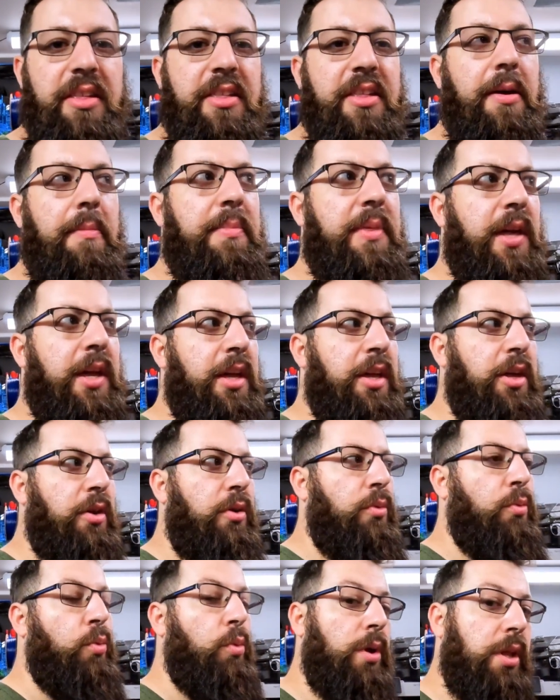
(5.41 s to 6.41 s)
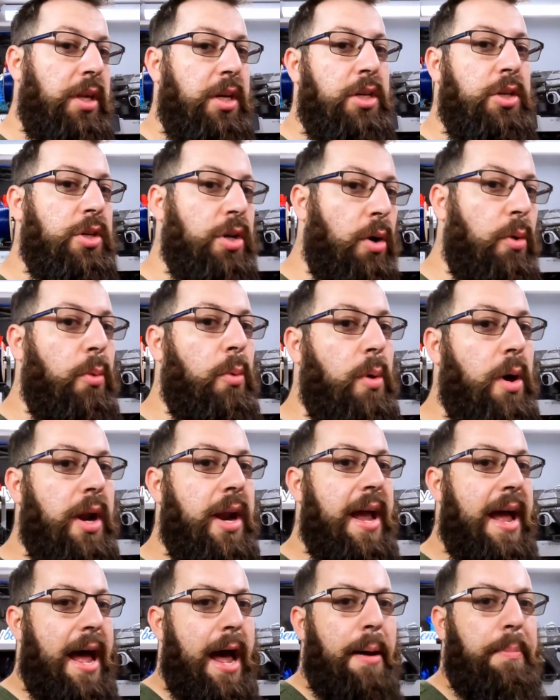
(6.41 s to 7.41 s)
is something you really don't
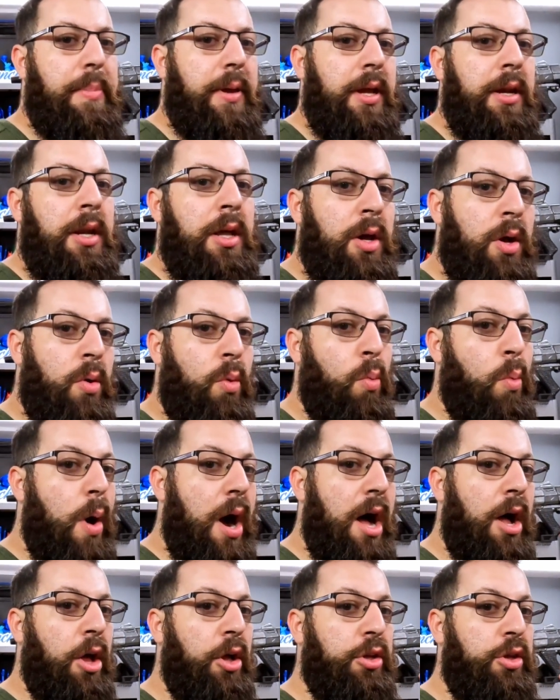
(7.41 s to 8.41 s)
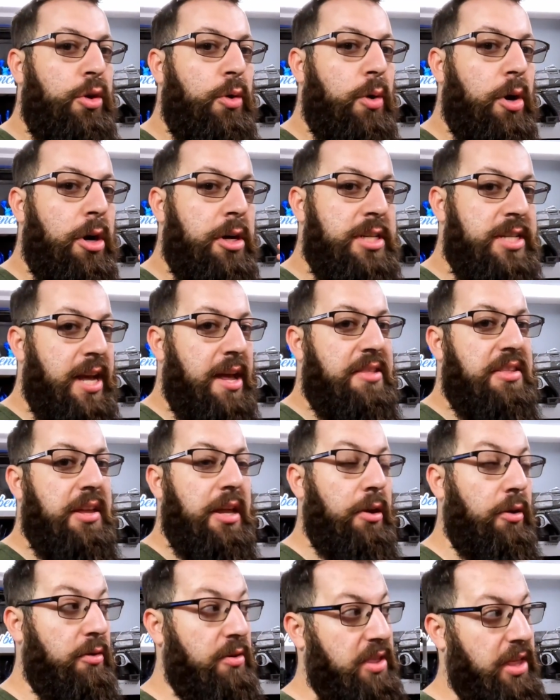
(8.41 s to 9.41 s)
want to happen while you are
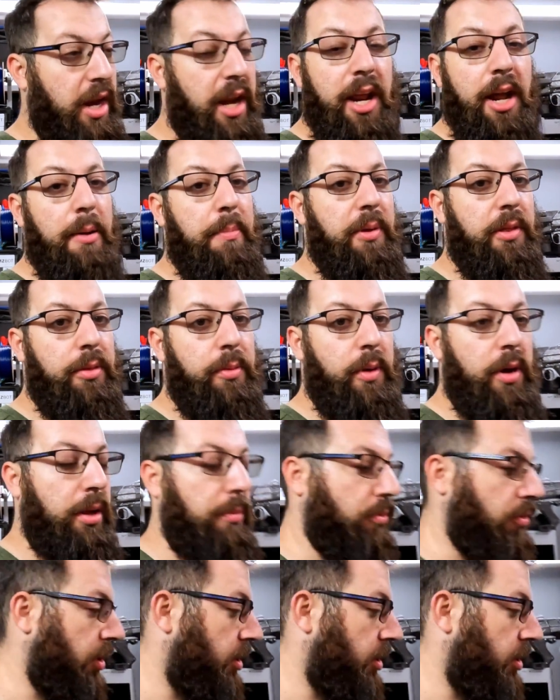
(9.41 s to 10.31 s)
testing or setting up a 3D